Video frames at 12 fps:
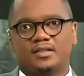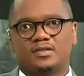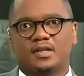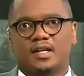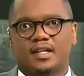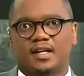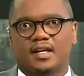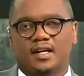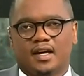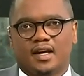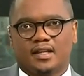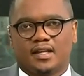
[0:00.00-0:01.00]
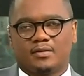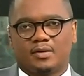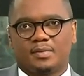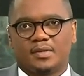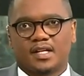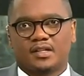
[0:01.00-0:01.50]
Together, they
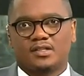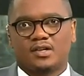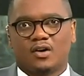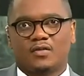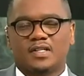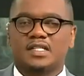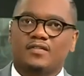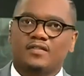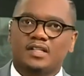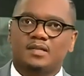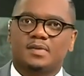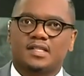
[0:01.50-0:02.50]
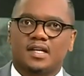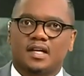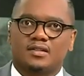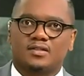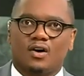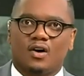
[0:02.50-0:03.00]
represent over
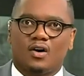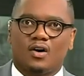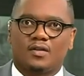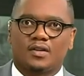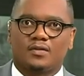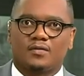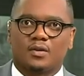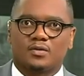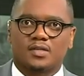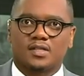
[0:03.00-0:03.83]
70% of the votes.